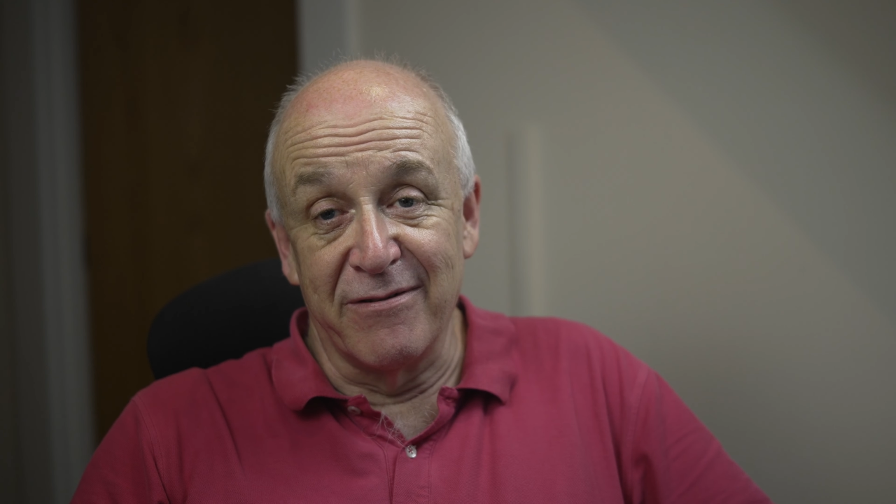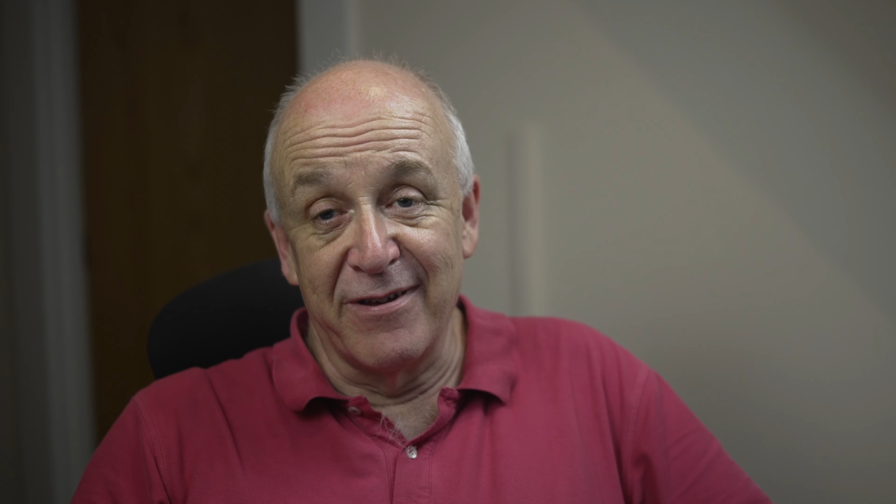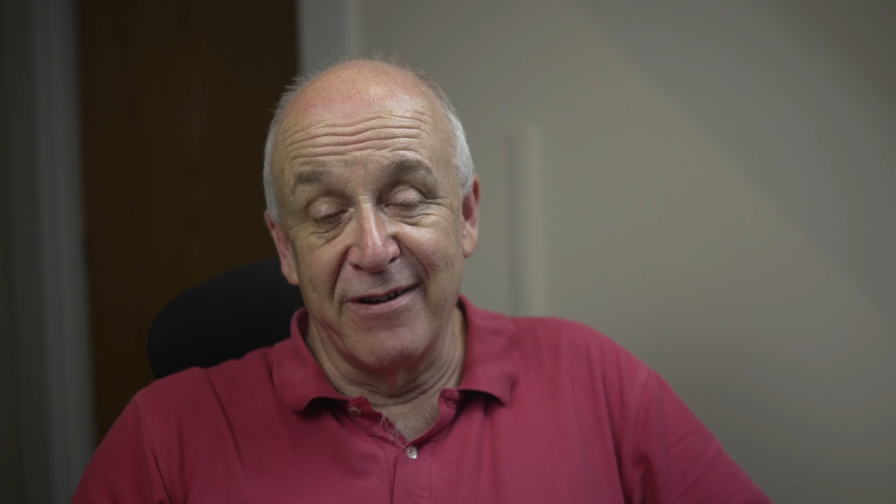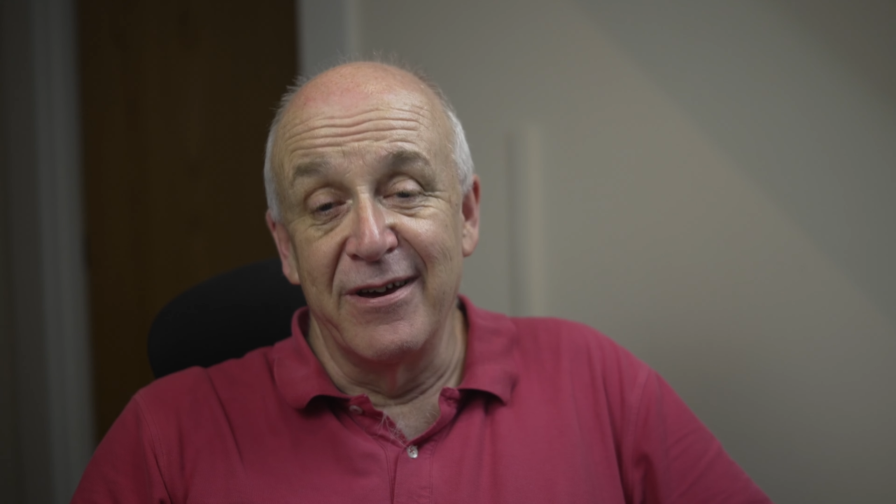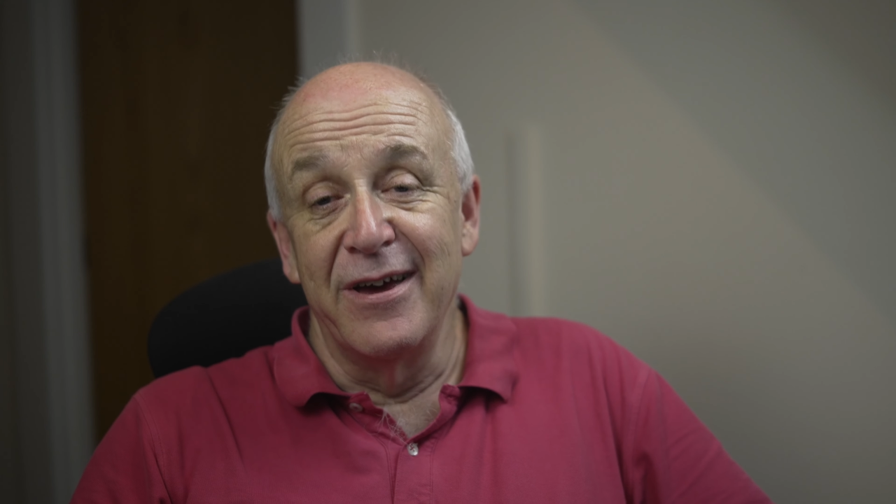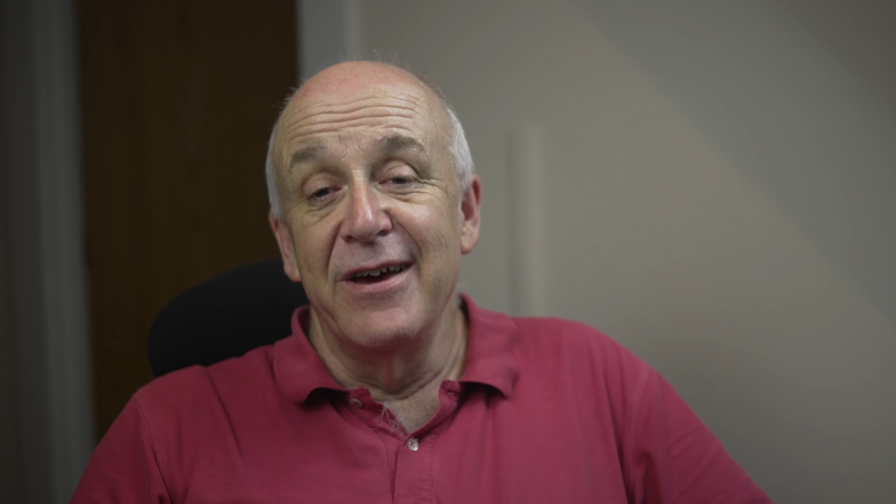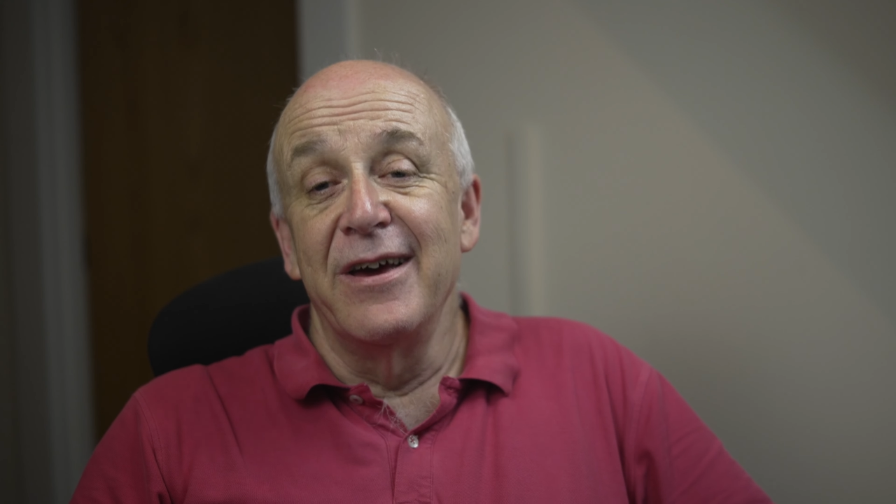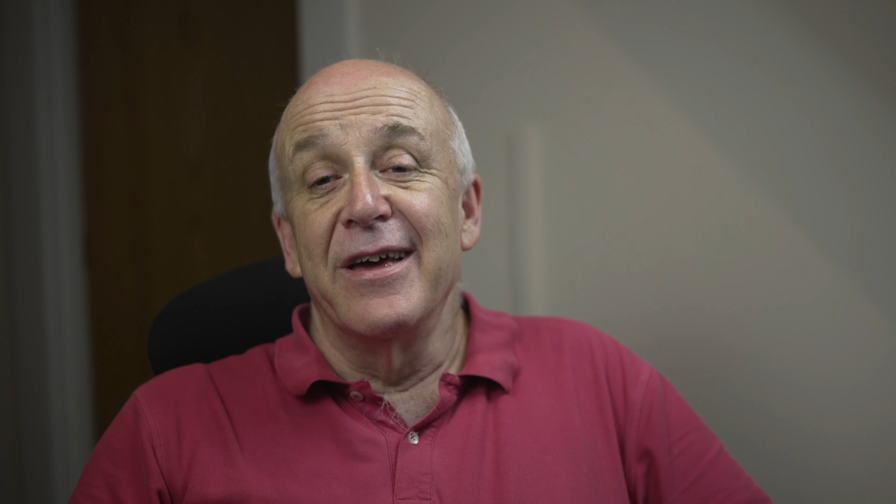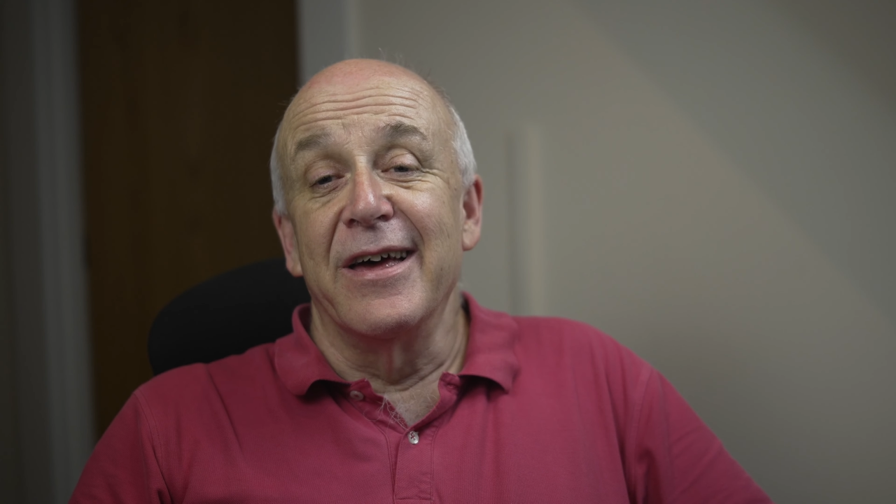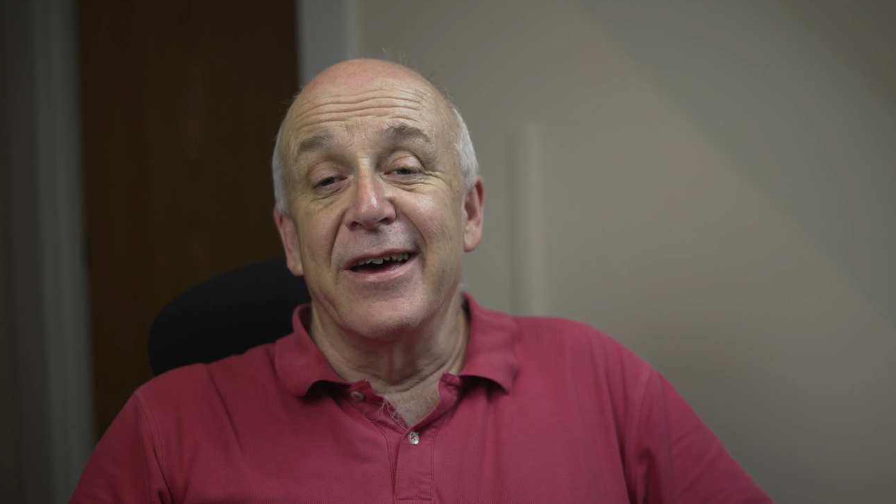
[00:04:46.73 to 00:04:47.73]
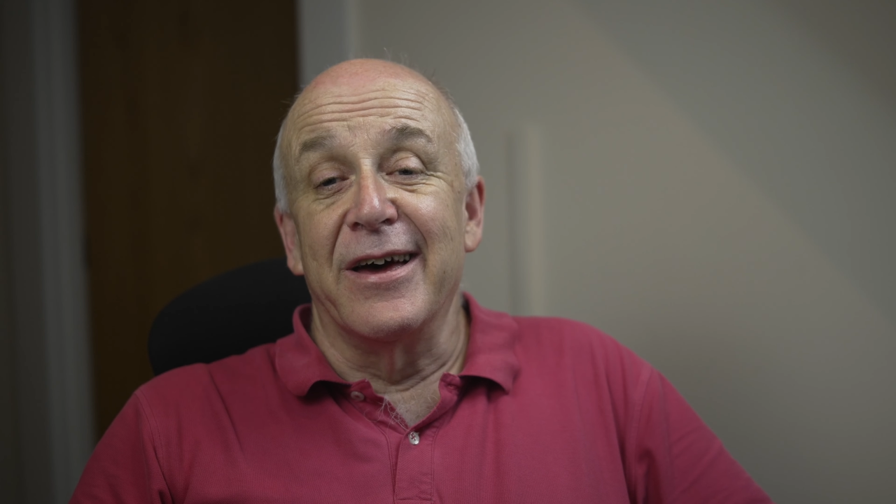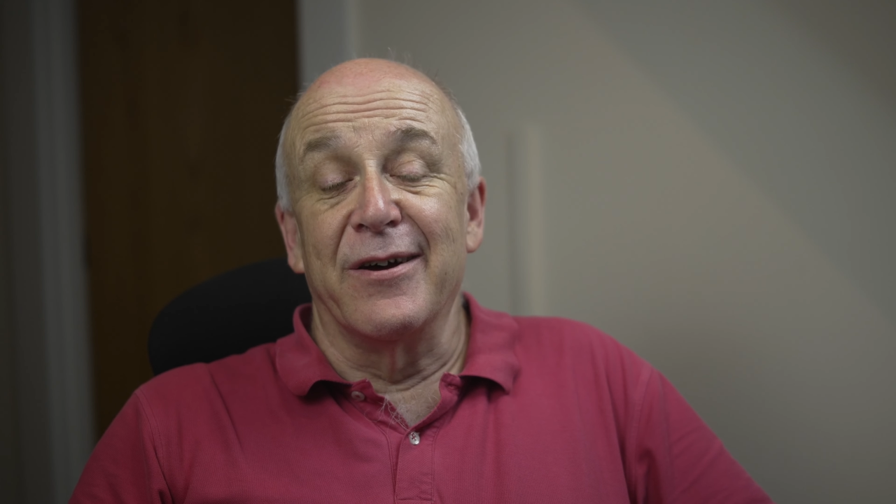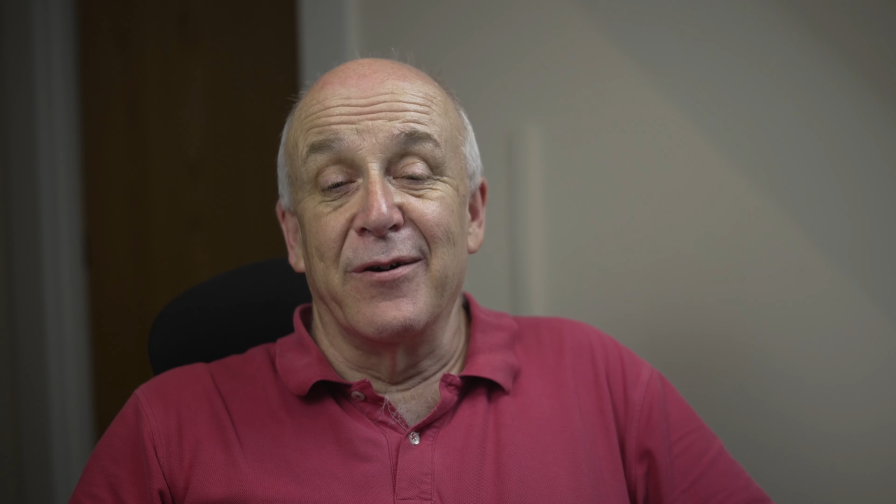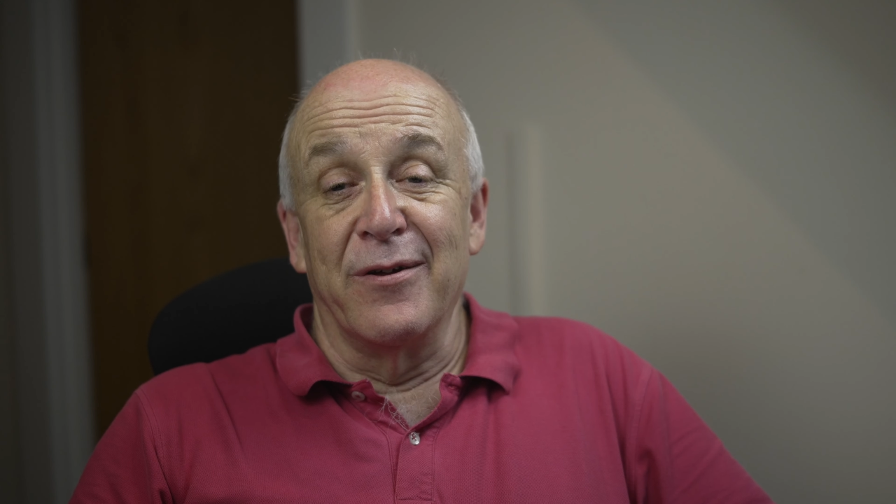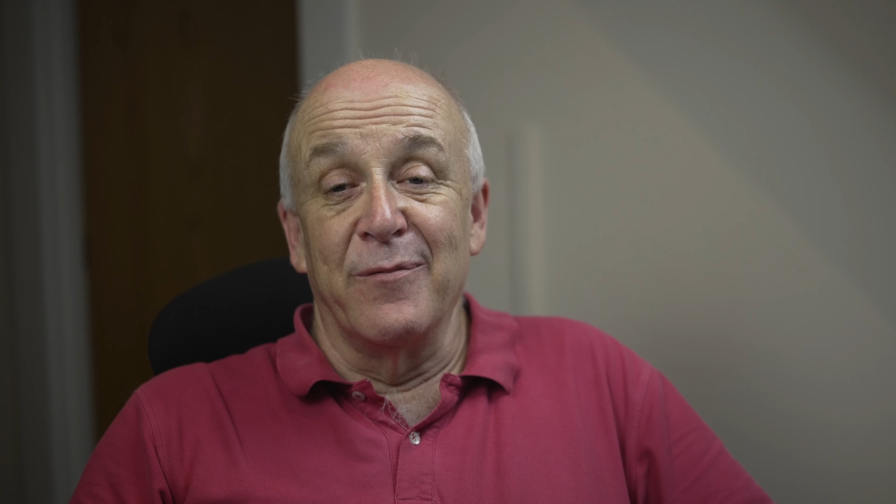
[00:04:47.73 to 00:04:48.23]
So
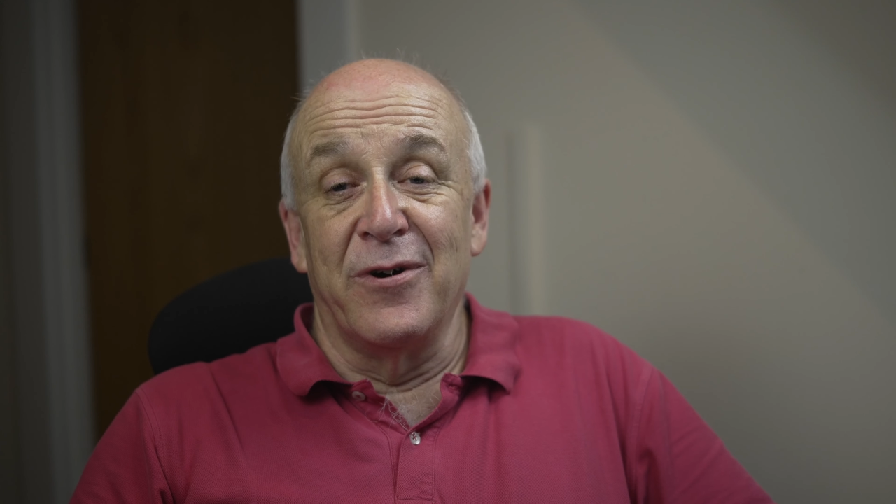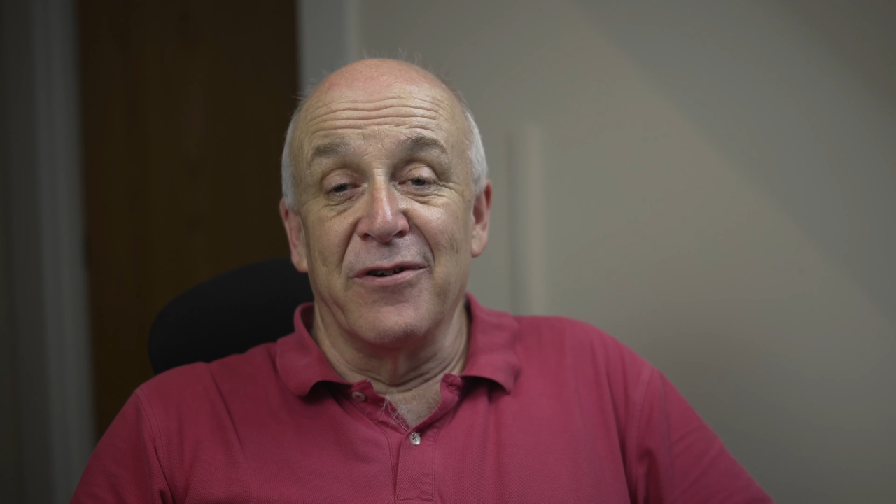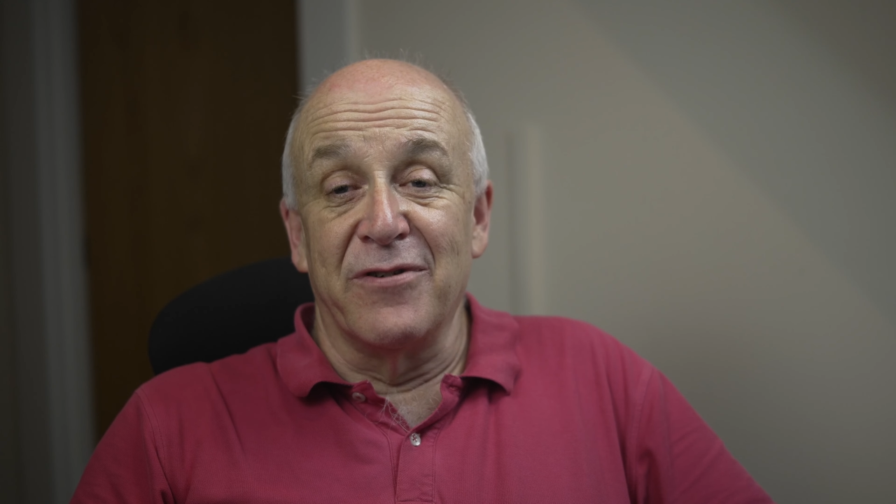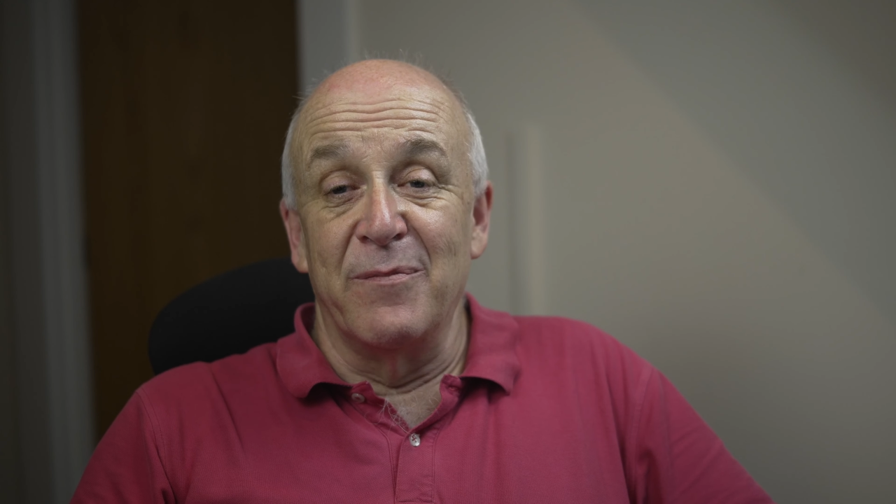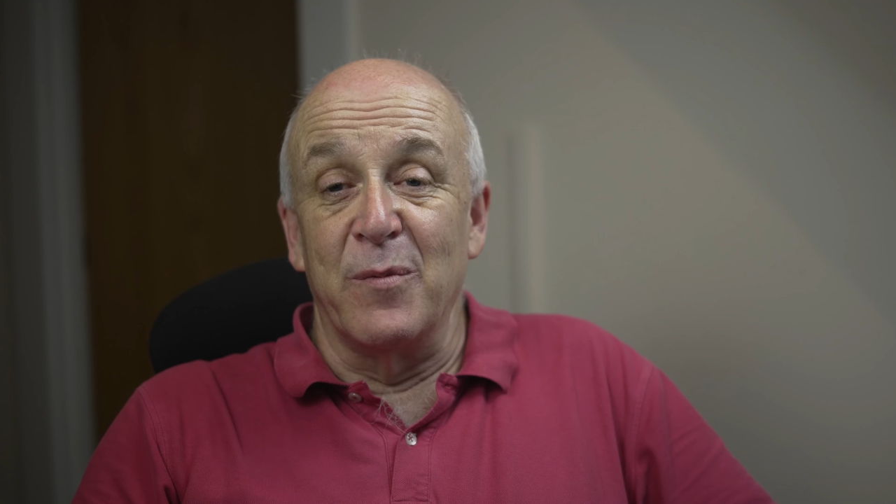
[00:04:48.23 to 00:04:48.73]
while some